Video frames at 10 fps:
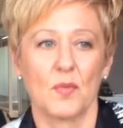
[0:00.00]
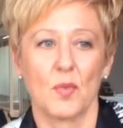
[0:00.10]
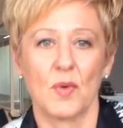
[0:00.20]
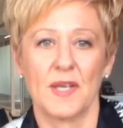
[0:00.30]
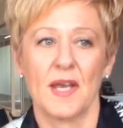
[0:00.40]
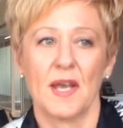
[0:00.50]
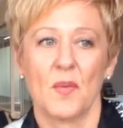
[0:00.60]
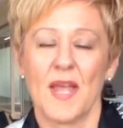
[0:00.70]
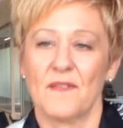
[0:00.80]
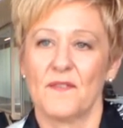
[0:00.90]
We
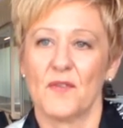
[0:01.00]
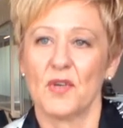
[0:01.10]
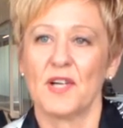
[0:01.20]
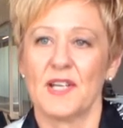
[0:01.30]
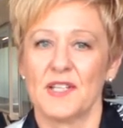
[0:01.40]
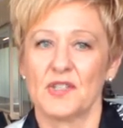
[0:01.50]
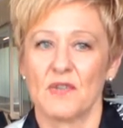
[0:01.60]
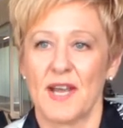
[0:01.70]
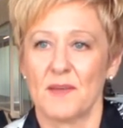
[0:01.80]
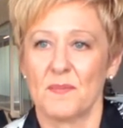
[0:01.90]
have a vertically
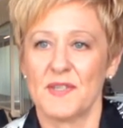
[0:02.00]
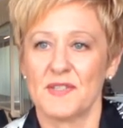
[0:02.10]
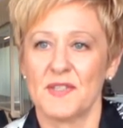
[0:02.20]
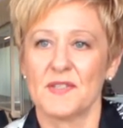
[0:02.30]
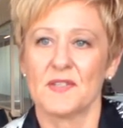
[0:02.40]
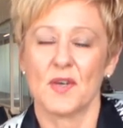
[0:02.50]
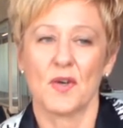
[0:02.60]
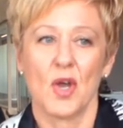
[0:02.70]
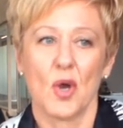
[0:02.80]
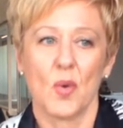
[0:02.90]
integrated business,
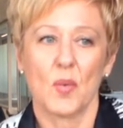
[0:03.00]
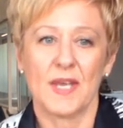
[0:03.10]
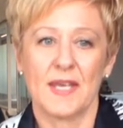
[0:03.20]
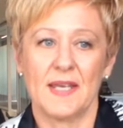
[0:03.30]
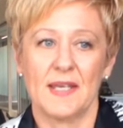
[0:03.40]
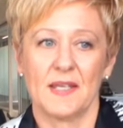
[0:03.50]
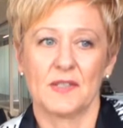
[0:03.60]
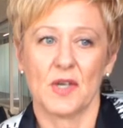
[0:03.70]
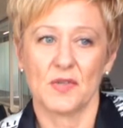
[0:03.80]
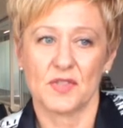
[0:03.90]
so we
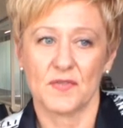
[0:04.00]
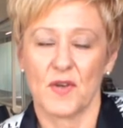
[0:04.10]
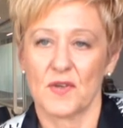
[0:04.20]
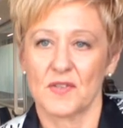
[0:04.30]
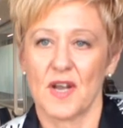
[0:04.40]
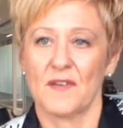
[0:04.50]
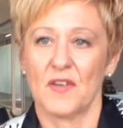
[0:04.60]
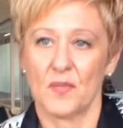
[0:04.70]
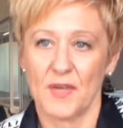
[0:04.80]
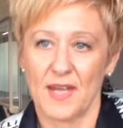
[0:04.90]
don't just focus on
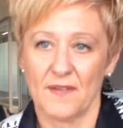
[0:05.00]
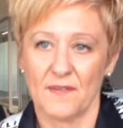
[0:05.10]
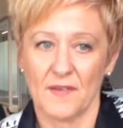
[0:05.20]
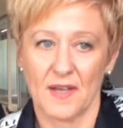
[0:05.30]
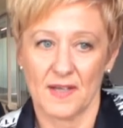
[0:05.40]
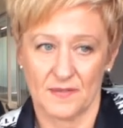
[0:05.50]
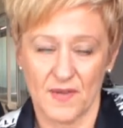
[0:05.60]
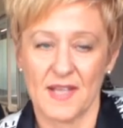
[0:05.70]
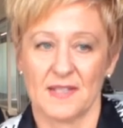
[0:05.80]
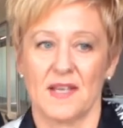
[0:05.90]
IVF, we have
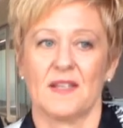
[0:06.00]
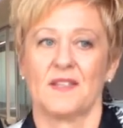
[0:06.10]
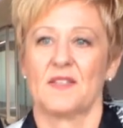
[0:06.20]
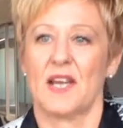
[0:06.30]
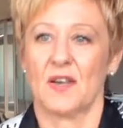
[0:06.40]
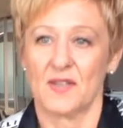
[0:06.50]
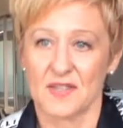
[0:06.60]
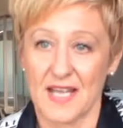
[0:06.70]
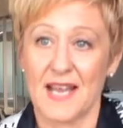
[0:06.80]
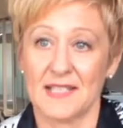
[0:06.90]
advanced sciences,
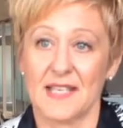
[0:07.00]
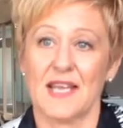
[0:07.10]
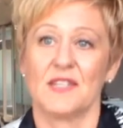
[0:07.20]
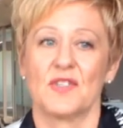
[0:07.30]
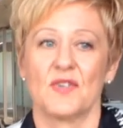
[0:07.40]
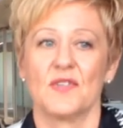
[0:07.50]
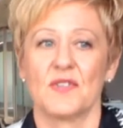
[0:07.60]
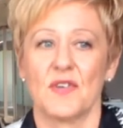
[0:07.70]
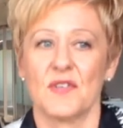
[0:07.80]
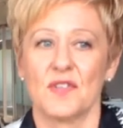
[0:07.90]
diagnostics and day surgeries.
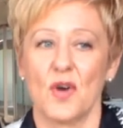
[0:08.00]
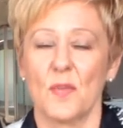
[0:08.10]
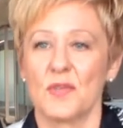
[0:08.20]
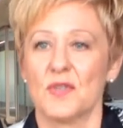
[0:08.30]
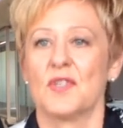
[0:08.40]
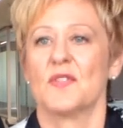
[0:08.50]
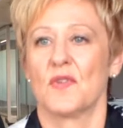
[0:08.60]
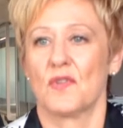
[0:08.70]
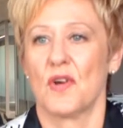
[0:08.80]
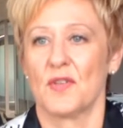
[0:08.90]
So there's opportunities
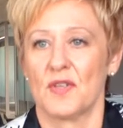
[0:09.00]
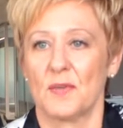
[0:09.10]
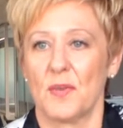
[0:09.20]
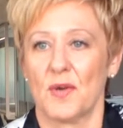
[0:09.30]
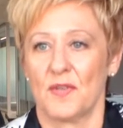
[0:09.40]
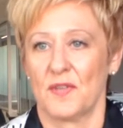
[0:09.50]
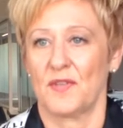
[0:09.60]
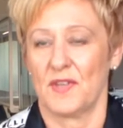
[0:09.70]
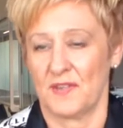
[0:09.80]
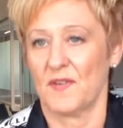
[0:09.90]
for growth in both
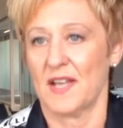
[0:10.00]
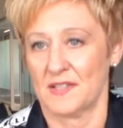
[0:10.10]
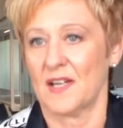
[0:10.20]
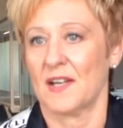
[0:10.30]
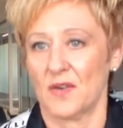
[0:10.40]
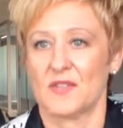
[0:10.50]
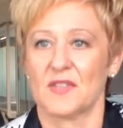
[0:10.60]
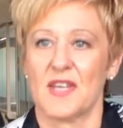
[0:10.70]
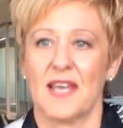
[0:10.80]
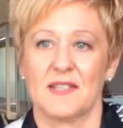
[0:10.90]
the advanced
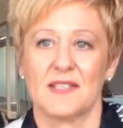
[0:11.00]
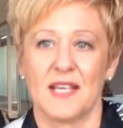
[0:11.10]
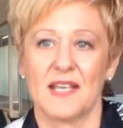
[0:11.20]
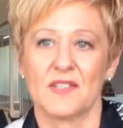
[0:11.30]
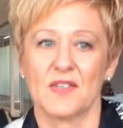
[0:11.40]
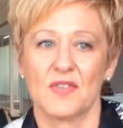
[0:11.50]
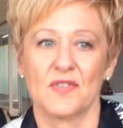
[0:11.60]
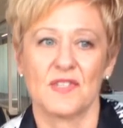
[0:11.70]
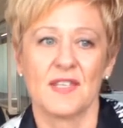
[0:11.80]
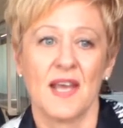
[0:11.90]
diagnostics and the day
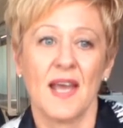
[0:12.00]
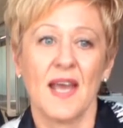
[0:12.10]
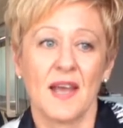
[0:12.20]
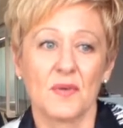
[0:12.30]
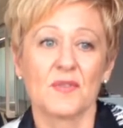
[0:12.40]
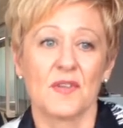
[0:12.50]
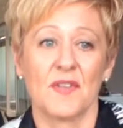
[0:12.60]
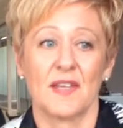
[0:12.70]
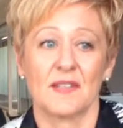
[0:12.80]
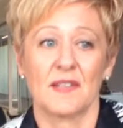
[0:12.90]
surgeries. And also
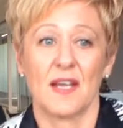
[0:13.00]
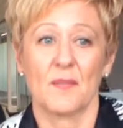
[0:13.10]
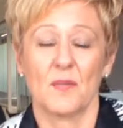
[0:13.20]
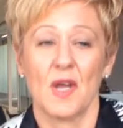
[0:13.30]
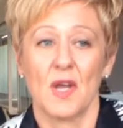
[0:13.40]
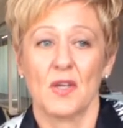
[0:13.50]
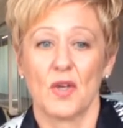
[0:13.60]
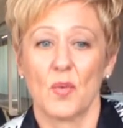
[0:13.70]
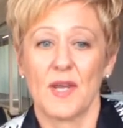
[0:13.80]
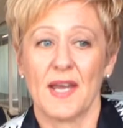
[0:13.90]
that, you
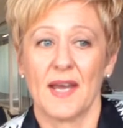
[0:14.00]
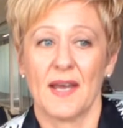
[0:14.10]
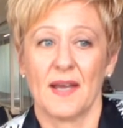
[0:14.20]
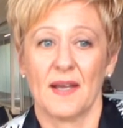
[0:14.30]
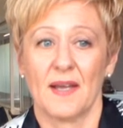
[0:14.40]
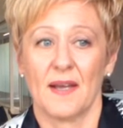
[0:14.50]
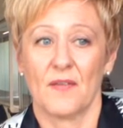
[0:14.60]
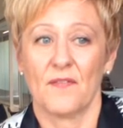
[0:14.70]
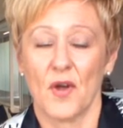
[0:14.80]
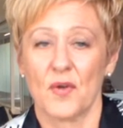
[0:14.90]
know, we are
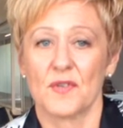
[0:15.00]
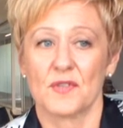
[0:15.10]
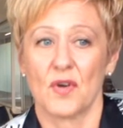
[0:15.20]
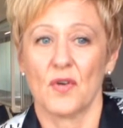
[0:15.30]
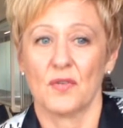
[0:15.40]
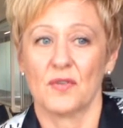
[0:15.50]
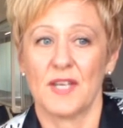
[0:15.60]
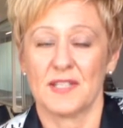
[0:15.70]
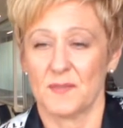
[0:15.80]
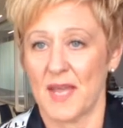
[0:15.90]
focused on
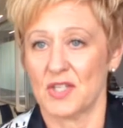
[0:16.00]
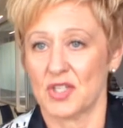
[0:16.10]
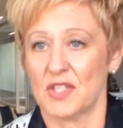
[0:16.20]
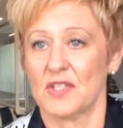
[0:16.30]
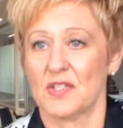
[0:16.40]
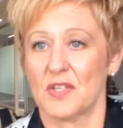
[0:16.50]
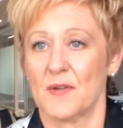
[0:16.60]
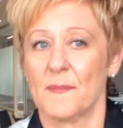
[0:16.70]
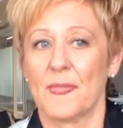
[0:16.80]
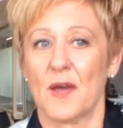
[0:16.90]
expansion
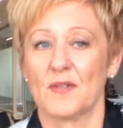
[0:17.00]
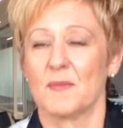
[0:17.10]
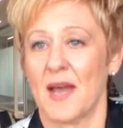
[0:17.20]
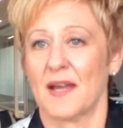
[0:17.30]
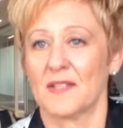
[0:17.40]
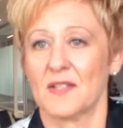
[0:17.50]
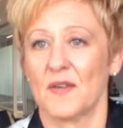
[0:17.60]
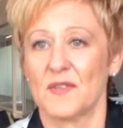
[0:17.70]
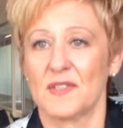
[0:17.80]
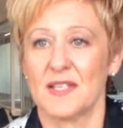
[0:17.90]
into those markets
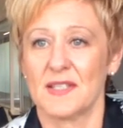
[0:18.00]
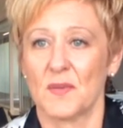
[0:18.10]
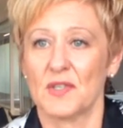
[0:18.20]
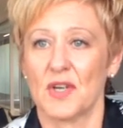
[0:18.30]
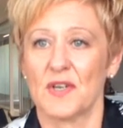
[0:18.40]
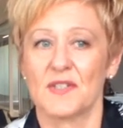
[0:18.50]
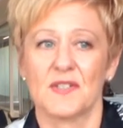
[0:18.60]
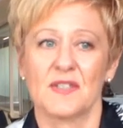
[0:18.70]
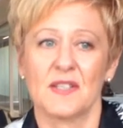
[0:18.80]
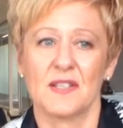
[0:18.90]
overseas that we don't
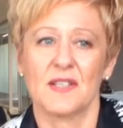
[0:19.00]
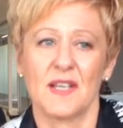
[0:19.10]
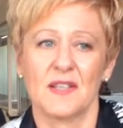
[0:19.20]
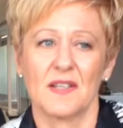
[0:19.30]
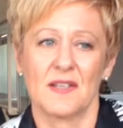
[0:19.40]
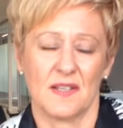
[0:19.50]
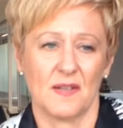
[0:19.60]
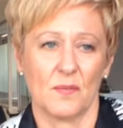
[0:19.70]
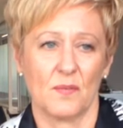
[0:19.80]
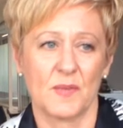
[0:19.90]
exist in, and
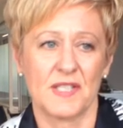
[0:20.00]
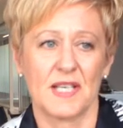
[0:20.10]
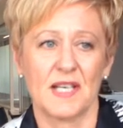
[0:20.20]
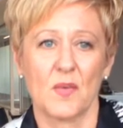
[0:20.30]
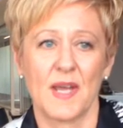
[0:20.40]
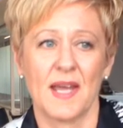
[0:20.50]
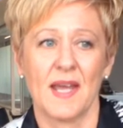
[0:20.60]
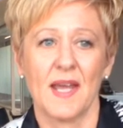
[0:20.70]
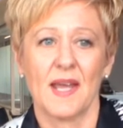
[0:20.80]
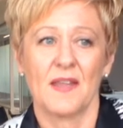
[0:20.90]
particularly
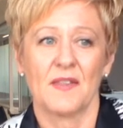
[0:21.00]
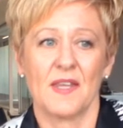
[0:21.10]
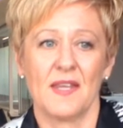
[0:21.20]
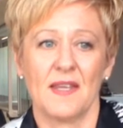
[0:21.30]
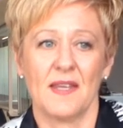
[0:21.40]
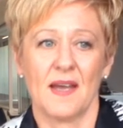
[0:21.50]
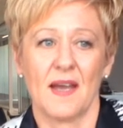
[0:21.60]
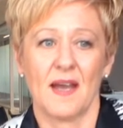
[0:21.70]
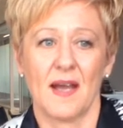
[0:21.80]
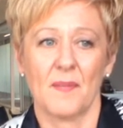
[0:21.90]
where the
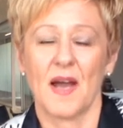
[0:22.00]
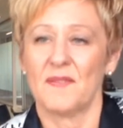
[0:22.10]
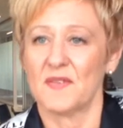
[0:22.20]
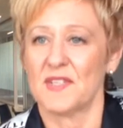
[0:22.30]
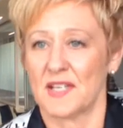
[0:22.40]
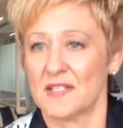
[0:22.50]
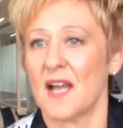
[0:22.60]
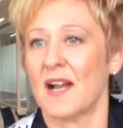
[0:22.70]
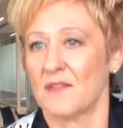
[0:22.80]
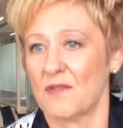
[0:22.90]
IVF sector is
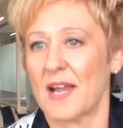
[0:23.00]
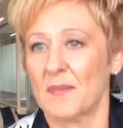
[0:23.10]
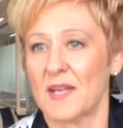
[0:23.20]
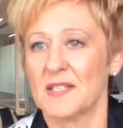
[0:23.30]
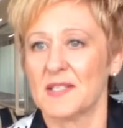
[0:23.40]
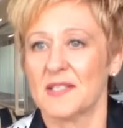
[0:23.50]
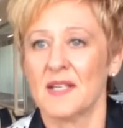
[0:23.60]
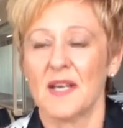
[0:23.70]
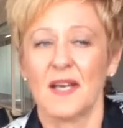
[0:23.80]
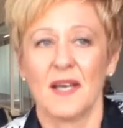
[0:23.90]
highly fragmented.
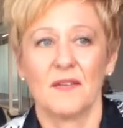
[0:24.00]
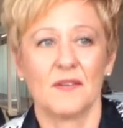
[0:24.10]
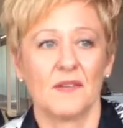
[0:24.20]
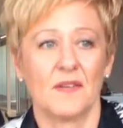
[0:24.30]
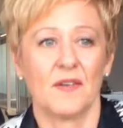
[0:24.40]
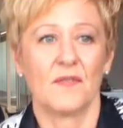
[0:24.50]
And, you know,